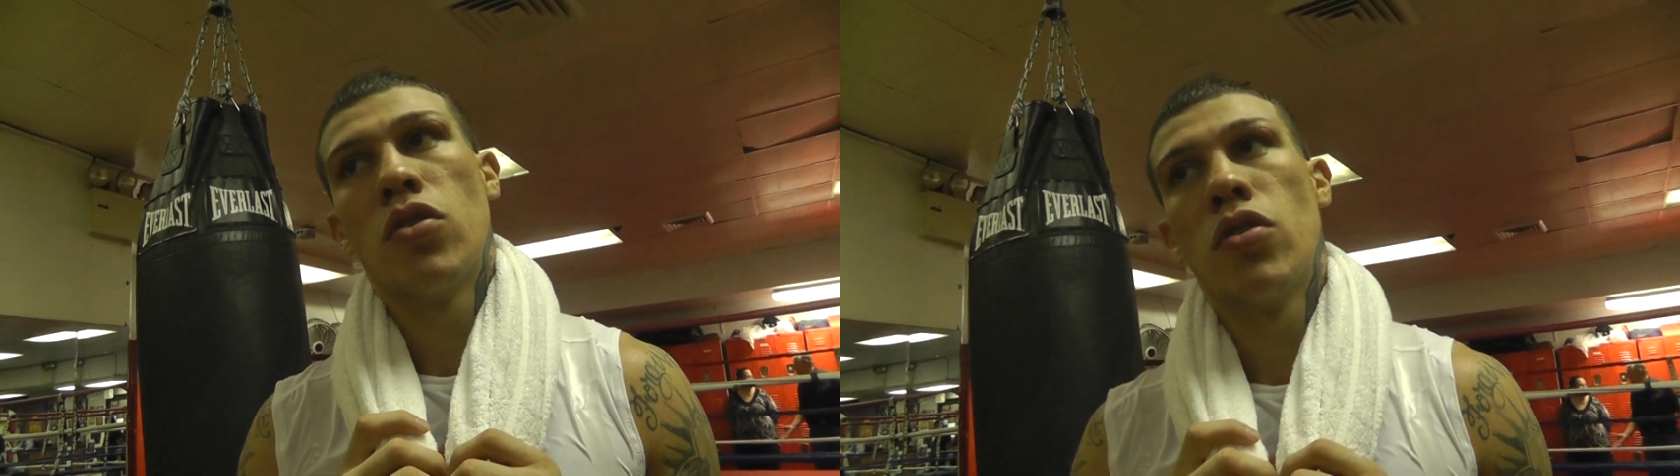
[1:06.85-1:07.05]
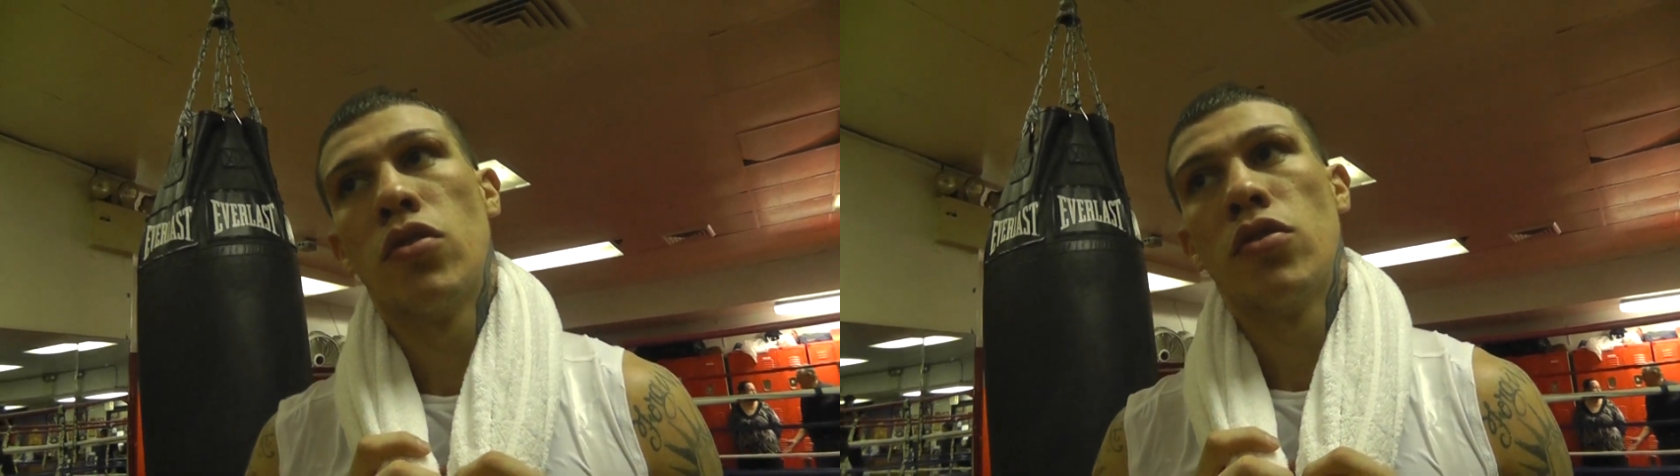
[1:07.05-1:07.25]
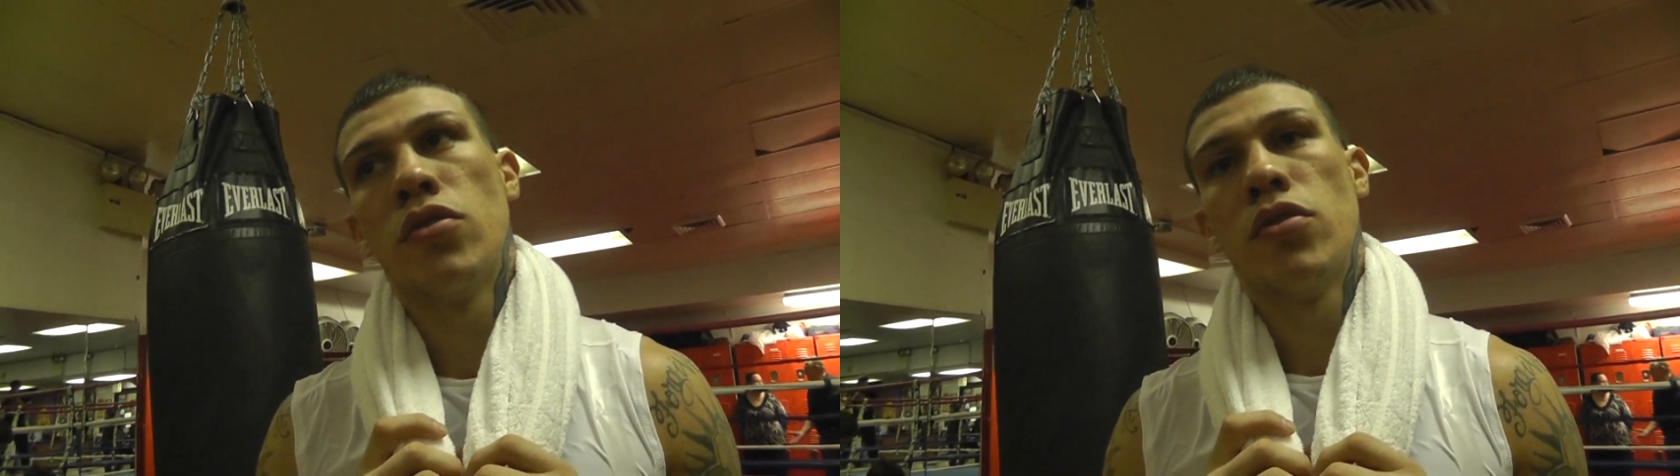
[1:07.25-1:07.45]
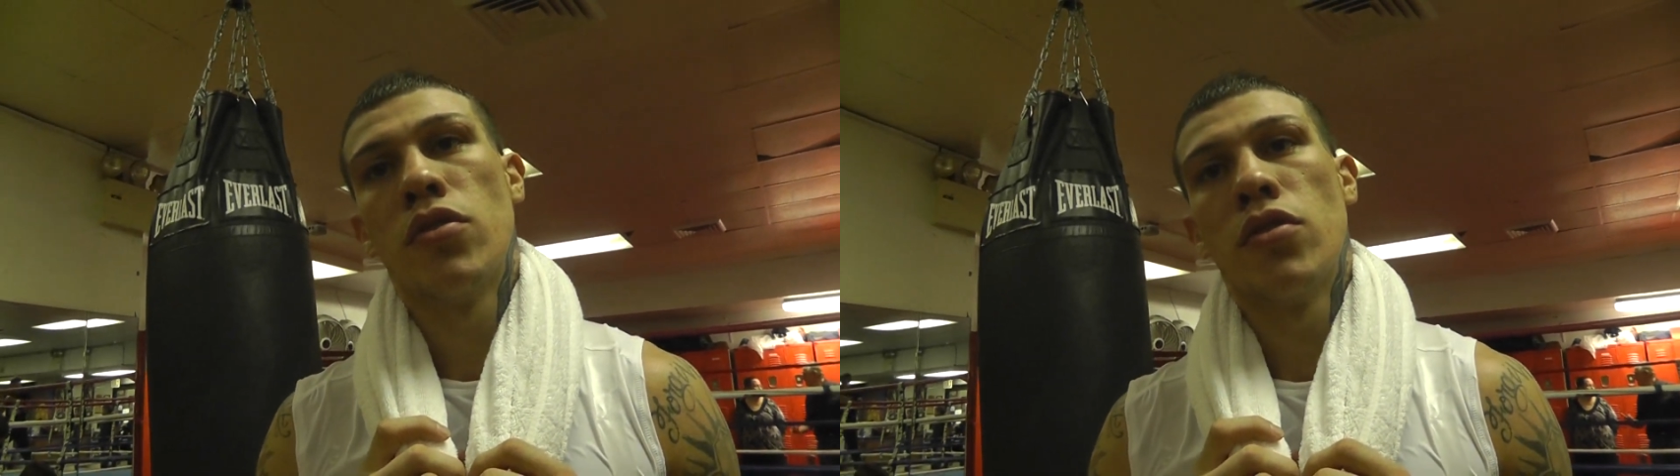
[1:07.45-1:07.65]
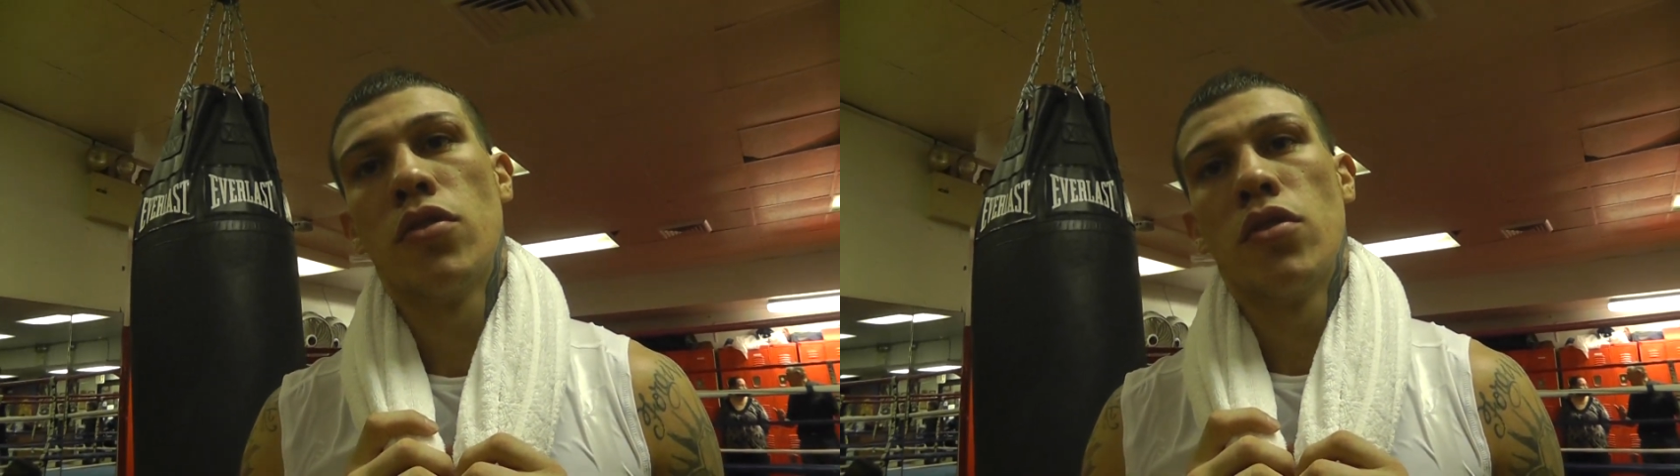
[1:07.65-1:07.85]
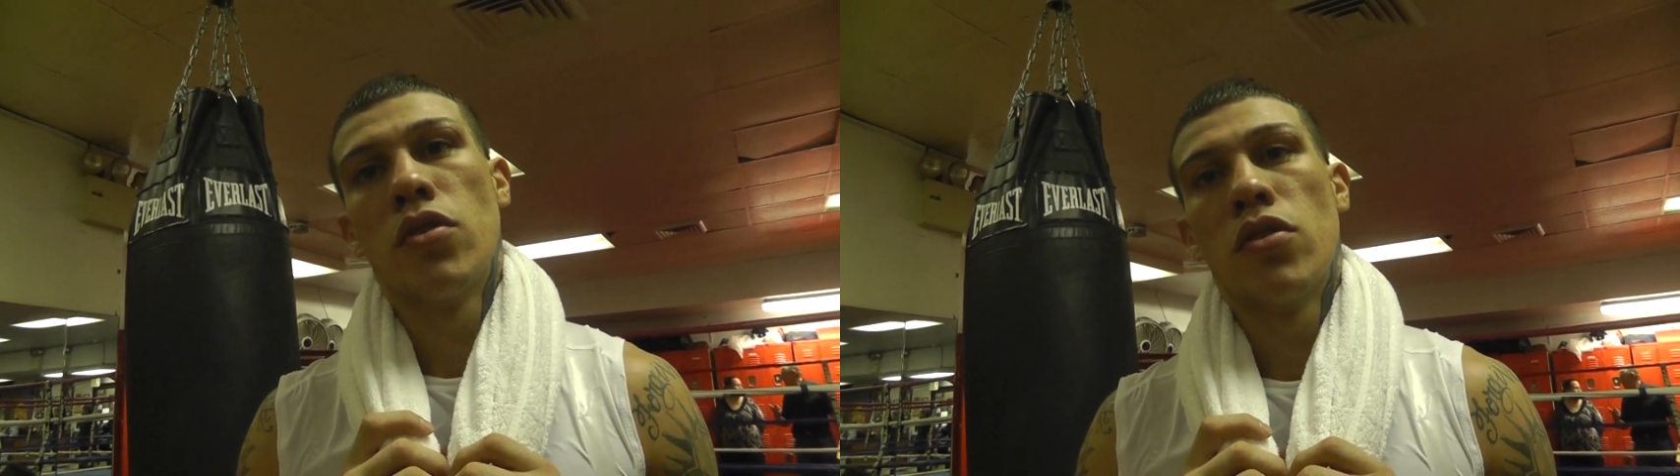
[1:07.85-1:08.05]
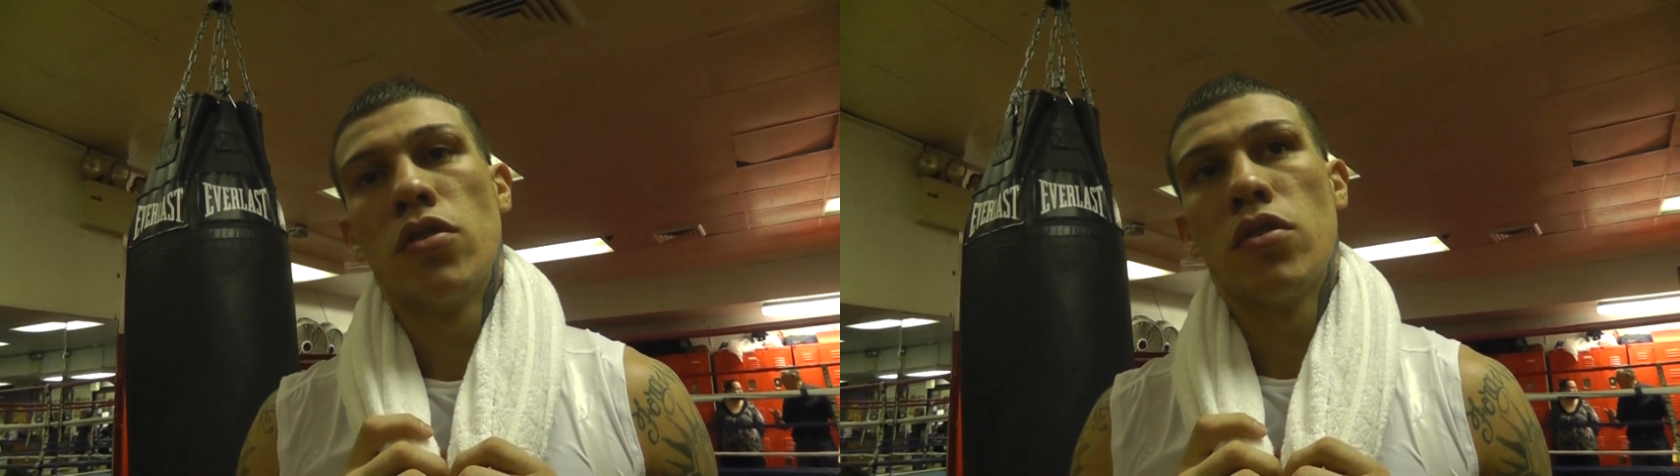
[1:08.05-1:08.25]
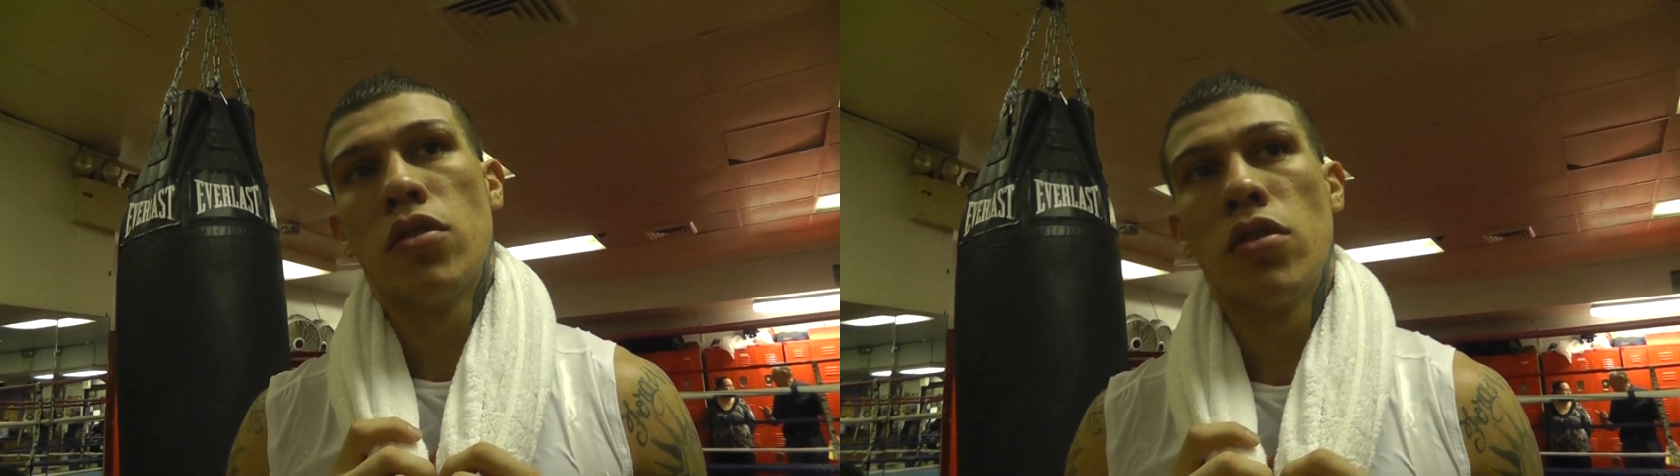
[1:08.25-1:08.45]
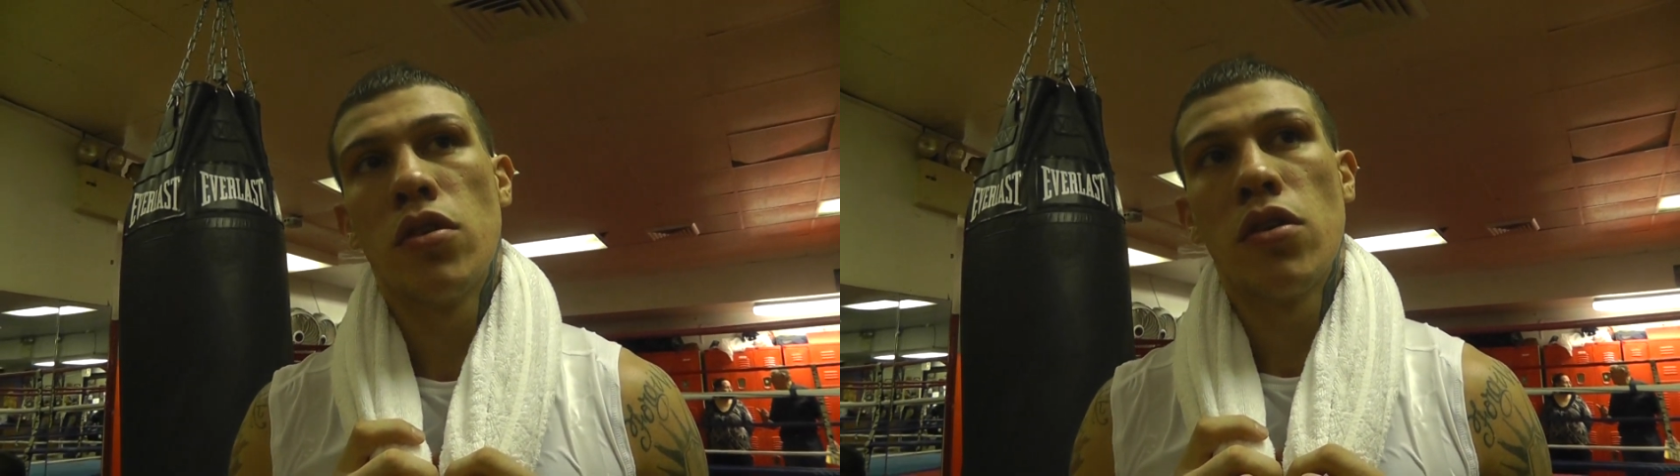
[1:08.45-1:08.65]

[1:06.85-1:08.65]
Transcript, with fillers: What do you think about him as a fighter, actually?